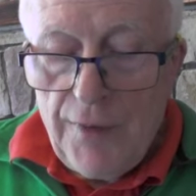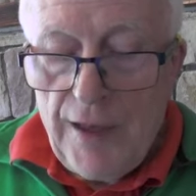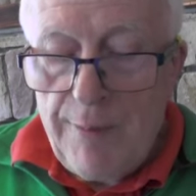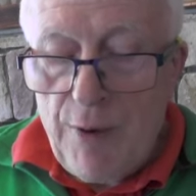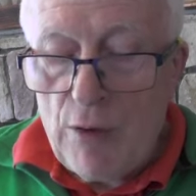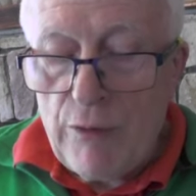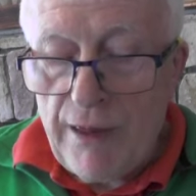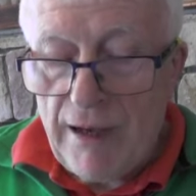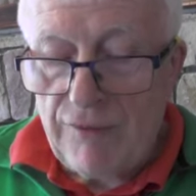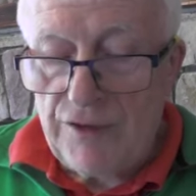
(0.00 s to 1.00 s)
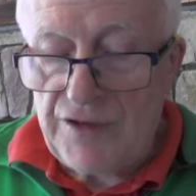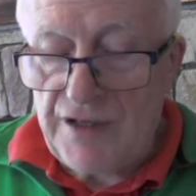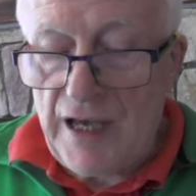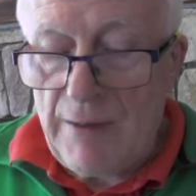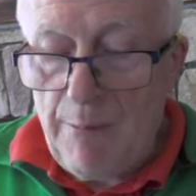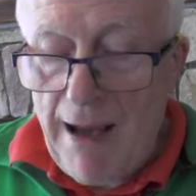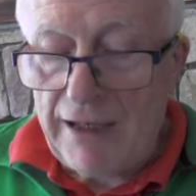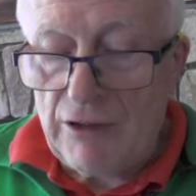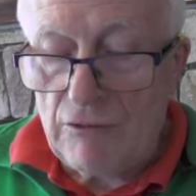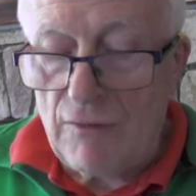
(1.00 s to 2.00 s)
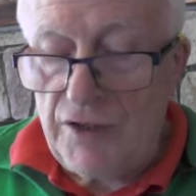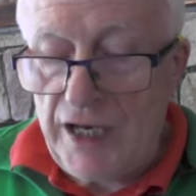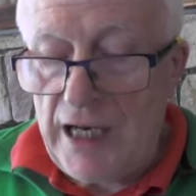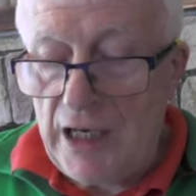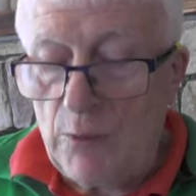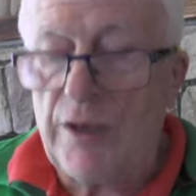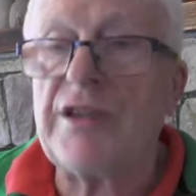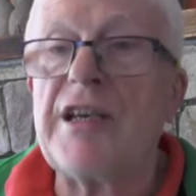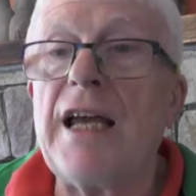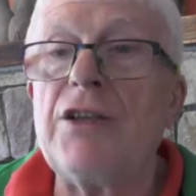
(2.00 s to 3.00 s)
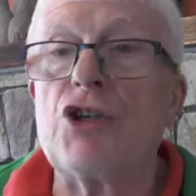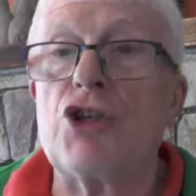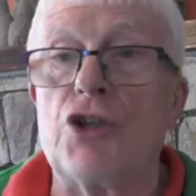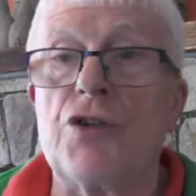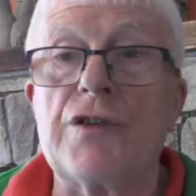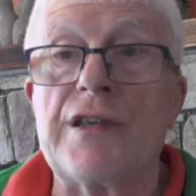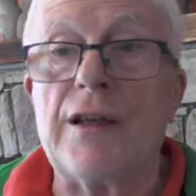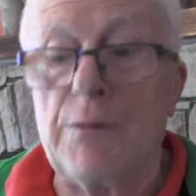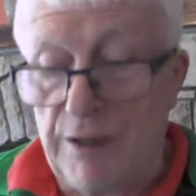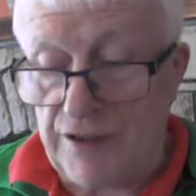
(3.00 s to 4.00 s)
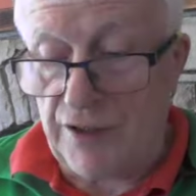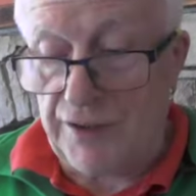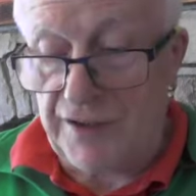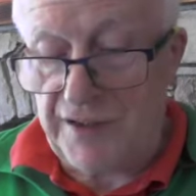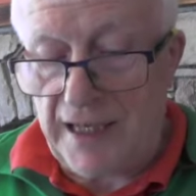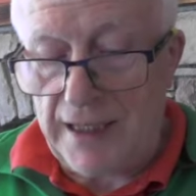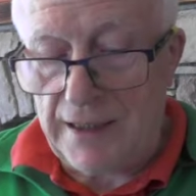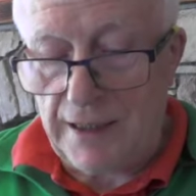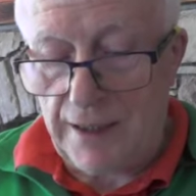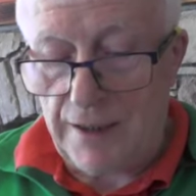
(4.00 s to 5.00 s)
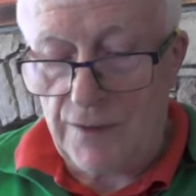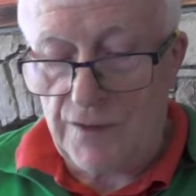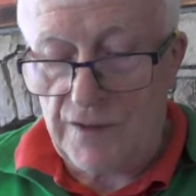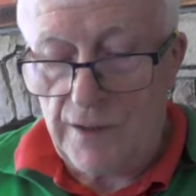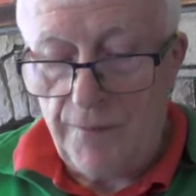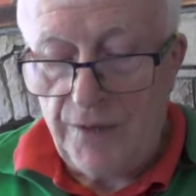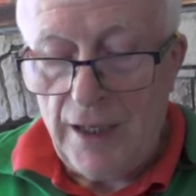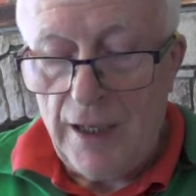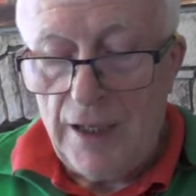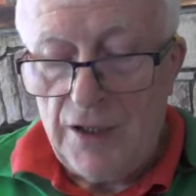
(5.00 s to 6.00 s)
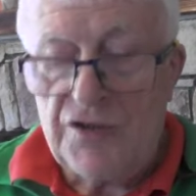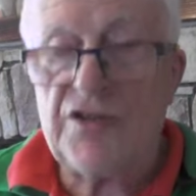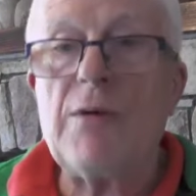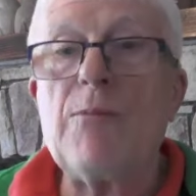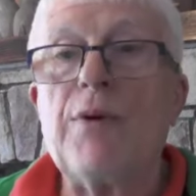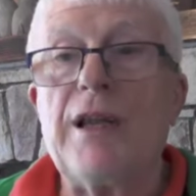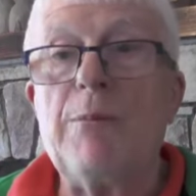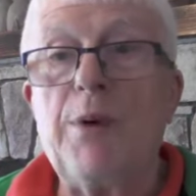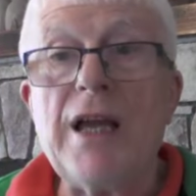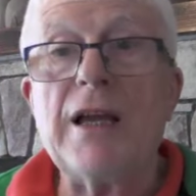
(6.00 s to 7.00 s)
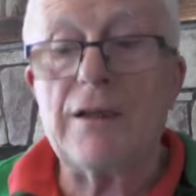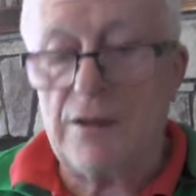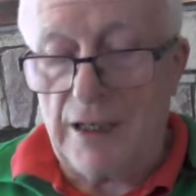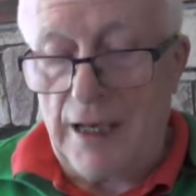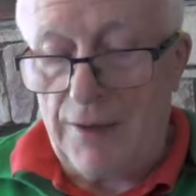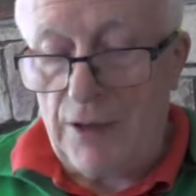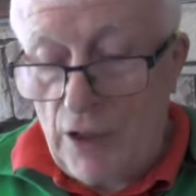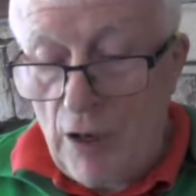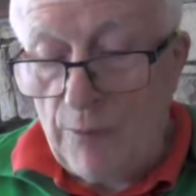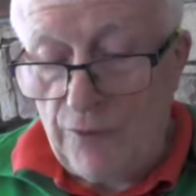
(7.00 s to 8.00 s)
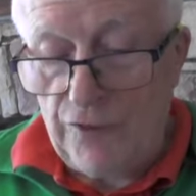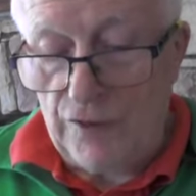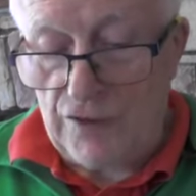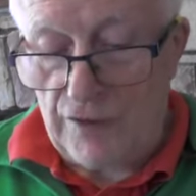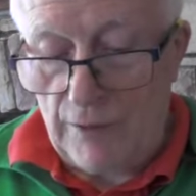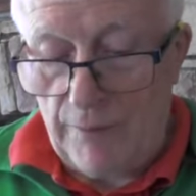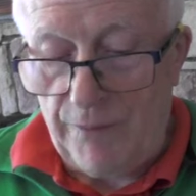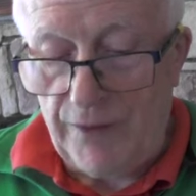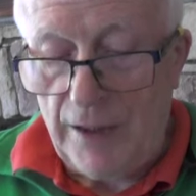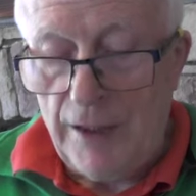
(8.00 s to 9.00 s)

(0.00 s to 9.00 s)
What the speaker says: They both have the same manner of dealing with tensions and misunderstandings. Simply being together comforts them.